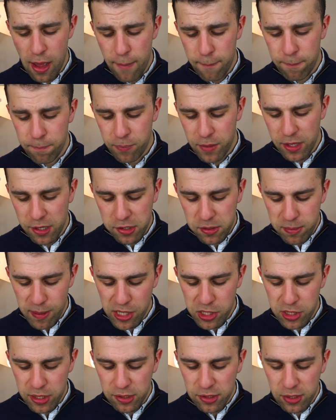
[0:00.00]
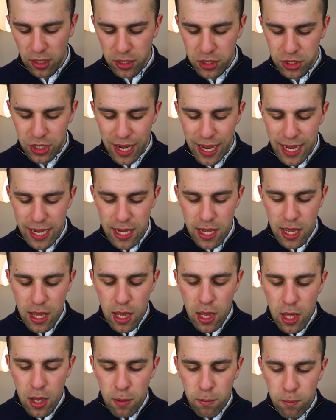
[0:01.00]
um, and especially such a
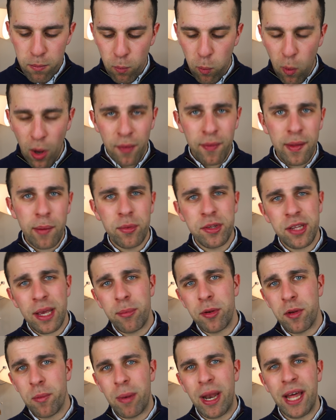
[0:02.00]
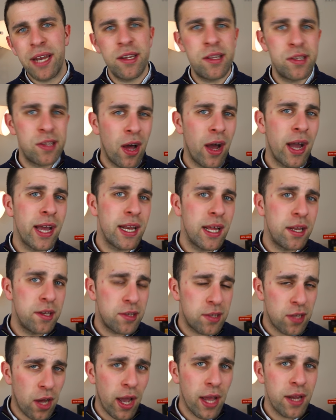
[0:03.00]
one that was able to blend design and
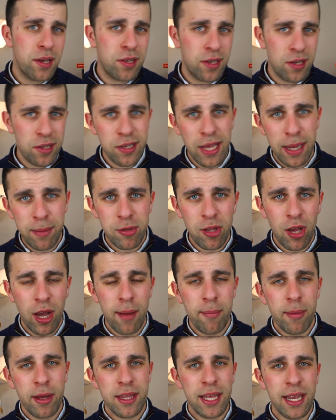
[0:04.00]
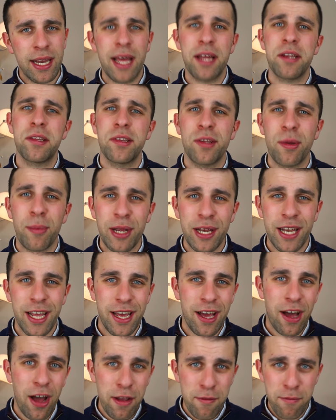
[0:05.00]
science at the same time. I think that's something
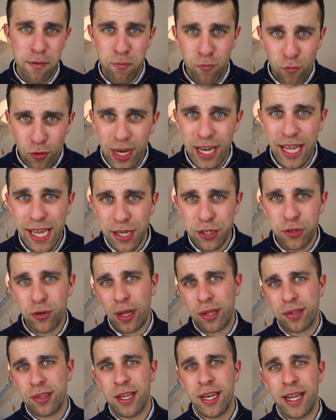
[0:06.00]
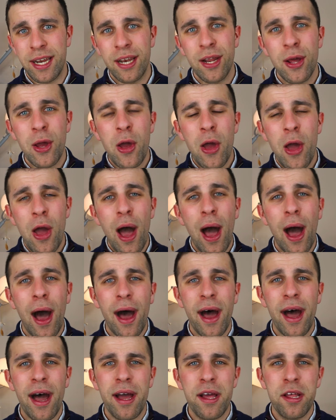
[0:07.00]
that I'm really interested in.
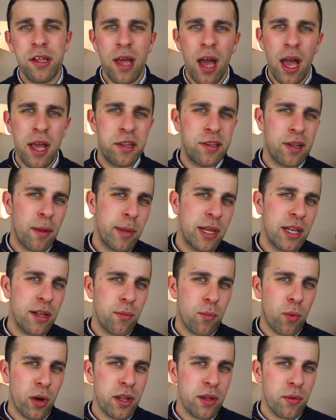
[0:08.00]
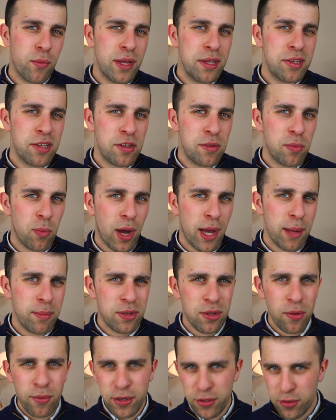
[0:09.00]
Uh, it's something, one of the reasons why I'm
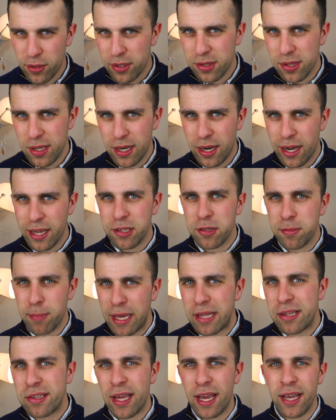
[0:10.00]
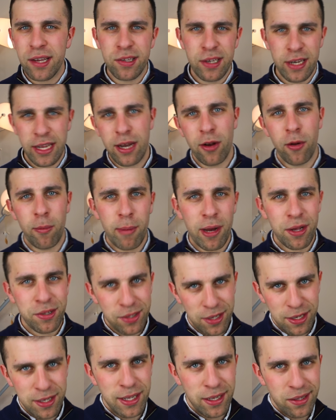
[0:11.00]
so interested in like SpaceX and Elon
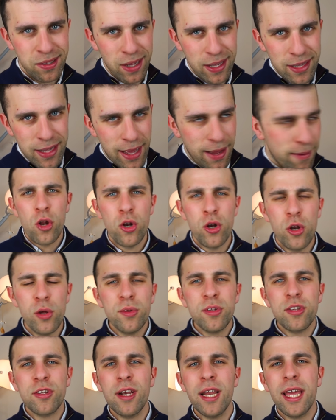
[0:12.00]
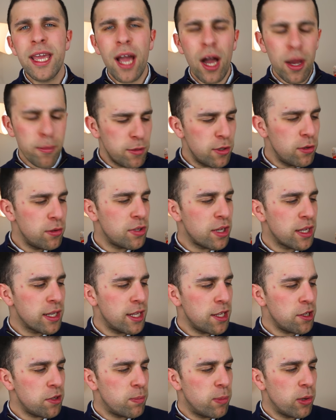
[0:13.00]
Musk and things like that. Loosely, I'm using
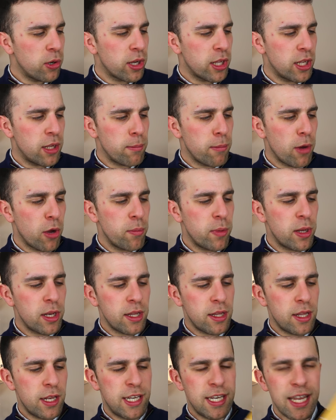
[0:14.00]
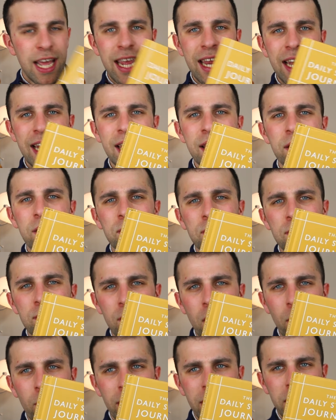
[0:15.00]
this book at the moment, The Daily
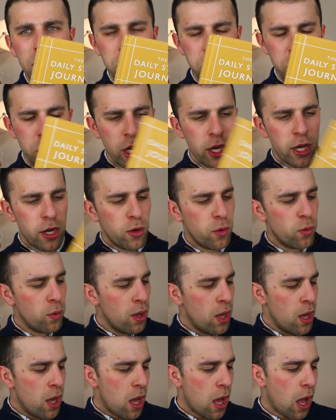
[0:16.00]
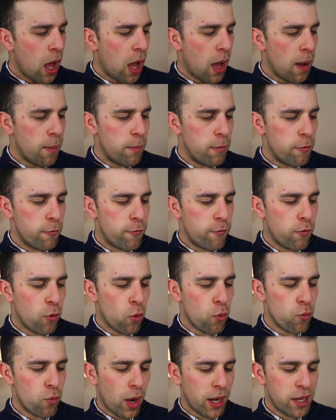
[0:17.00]
Stoic Journal, um,
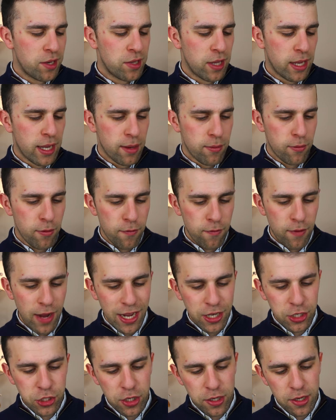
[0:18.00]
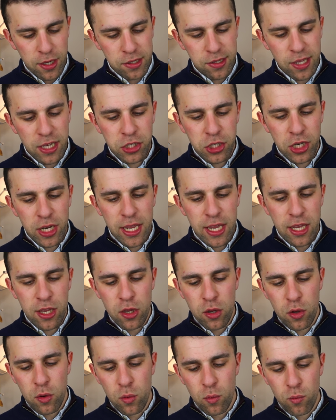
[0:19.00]
for writing and reflection. Essentially,
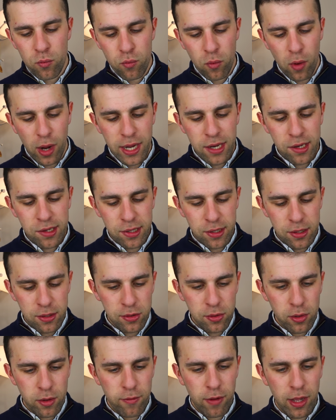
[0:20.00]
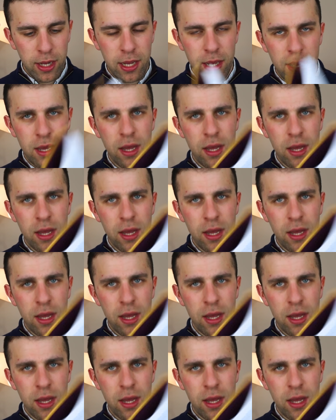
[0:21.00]
you write sort of like